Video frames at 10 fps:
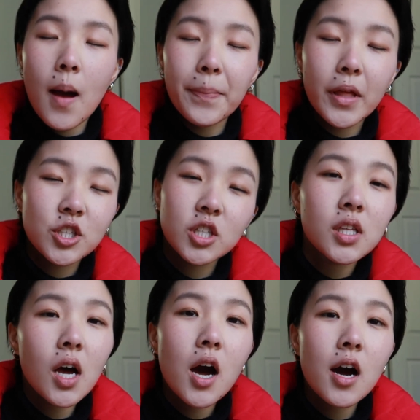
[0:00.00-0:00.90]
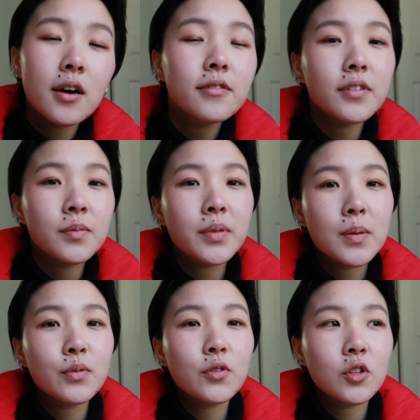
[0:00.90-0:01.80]
that you love and
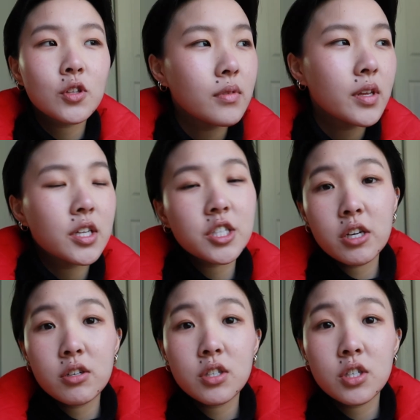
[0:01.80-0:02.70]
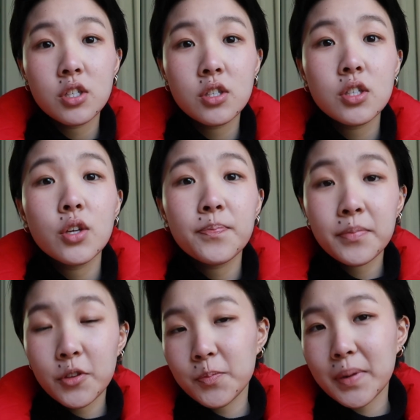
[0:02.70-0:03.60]
people who cherishes
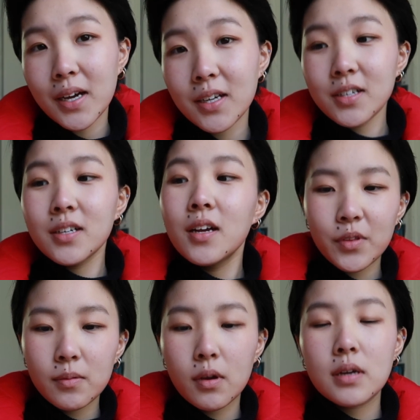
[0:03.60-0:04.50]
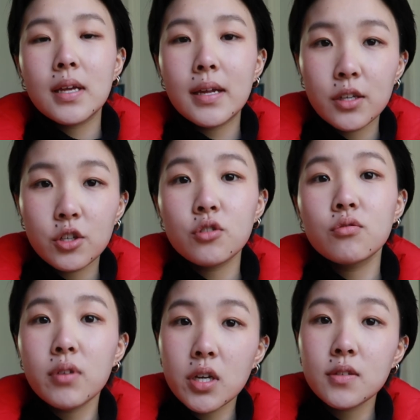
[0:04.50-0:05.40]
you back. If you guys had a
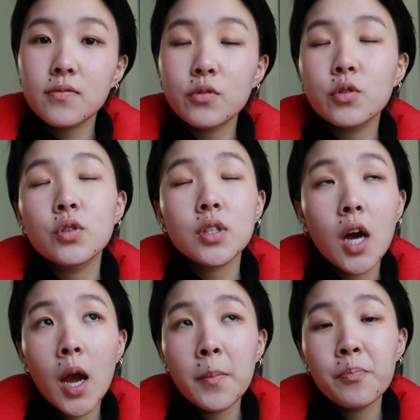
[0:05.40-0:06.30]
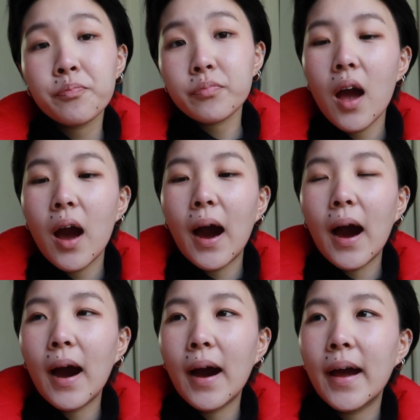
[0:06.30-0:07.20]
good restful time,
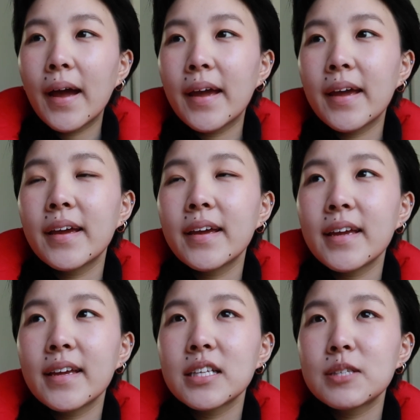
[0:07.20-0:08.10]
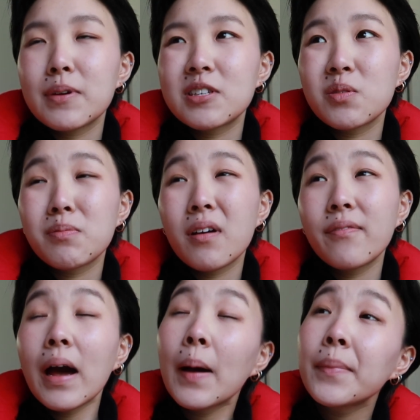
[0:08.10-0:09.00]
I spent it with my
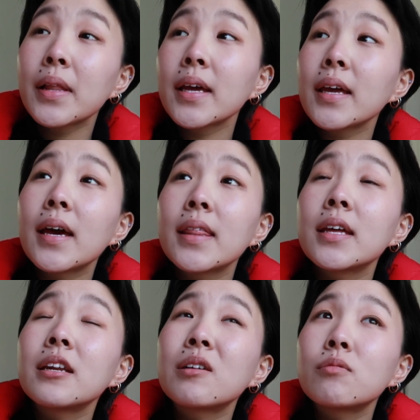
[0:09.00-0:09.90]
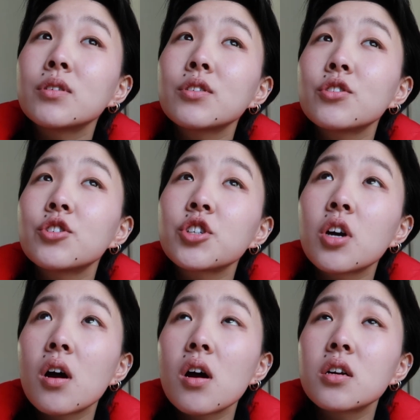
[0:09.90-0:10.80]
family and then I went to
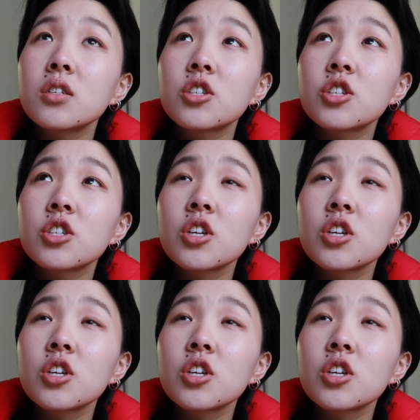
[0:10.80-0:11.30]
church.